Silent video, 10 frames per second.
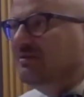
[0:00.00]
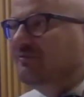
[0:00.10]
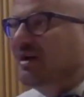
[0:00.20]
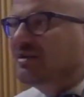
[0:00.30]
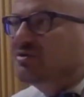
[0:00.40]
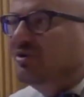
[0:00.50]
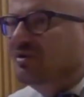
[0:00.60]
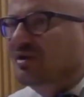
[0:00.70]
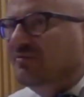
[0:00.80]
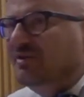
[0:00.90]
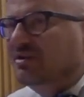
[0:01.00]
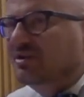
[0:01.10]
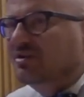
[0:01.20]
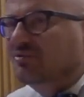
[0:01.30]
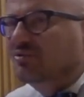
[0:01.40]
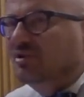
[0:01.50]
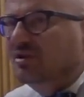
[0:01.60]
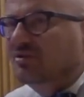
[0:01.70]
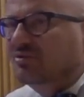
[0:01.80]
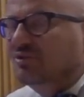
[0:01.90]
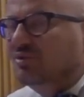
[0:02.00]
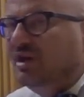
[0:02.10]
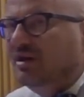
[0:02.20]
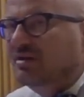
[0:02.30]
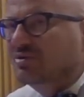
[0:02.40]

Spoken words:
that's all I wanted to tell you today.